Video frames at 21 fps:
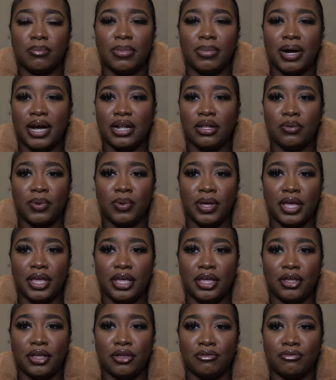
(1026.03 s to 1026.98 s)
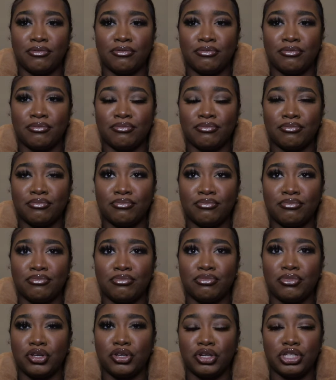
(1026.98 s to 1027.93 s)
body wave
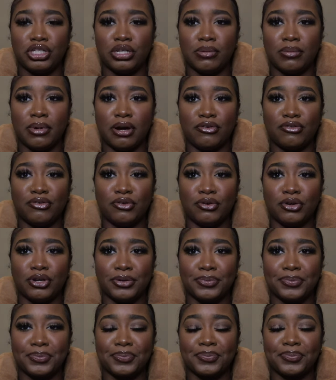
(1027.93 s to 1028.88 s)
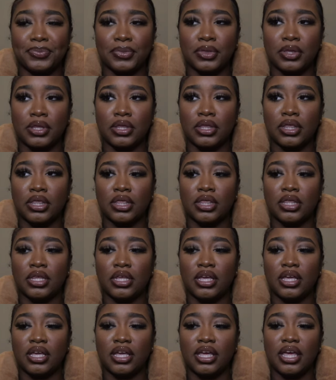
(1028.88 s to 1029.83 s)
13 by 4
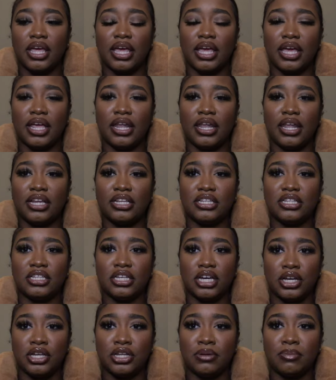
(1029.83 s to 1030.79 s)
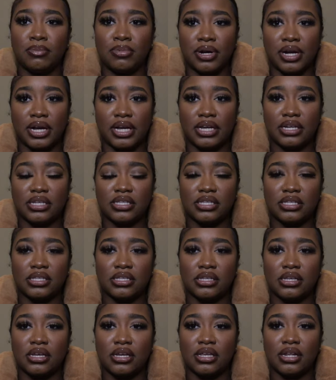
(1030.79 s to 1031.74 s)
and they tell you the price
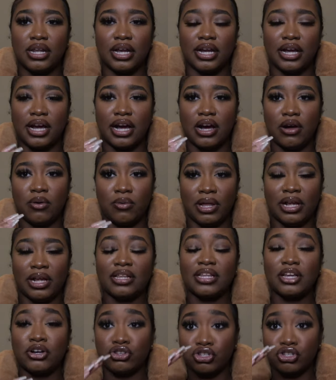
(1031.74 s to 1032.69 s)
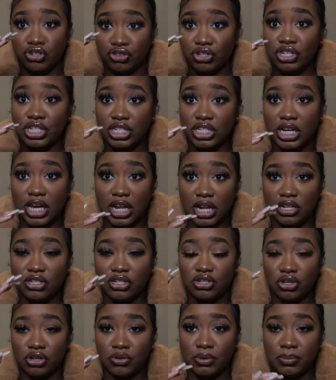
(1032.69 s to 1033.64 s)
like how like they'll screenshot it
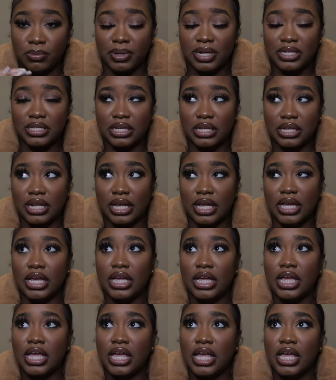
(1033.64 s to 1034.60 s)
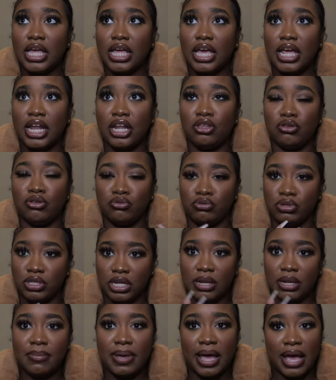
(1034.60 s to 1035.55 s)
show you the price look like and then you
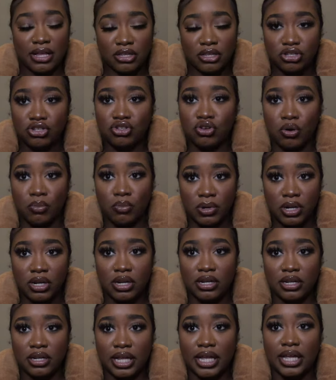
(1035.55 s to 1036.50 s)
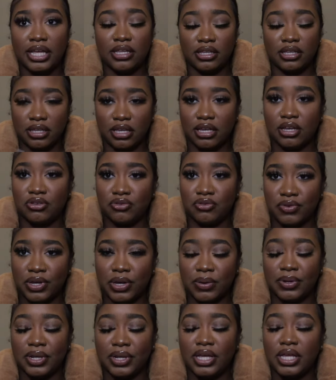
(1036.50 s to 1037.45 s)
send it back show them what it look like yeah you
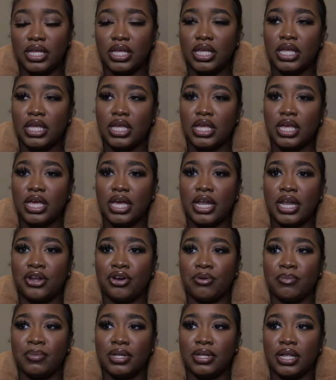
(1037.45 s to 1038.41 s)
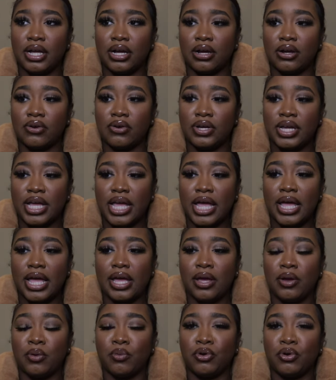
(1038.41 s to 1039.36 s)
found it and they'll be like
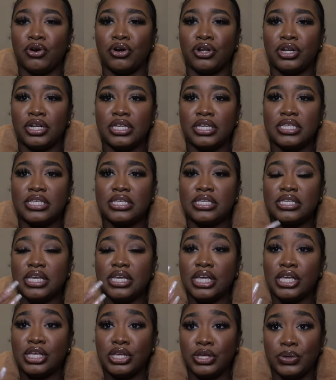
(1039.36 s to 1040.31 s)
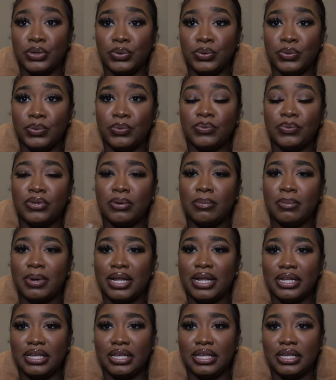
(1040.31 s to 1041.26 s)
okay we're gonna send you the
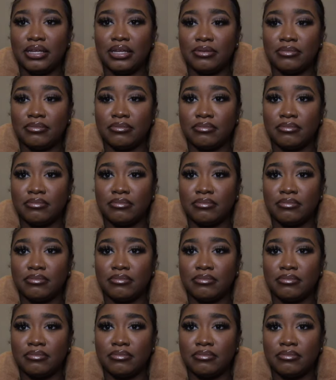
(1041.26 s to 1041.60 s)
money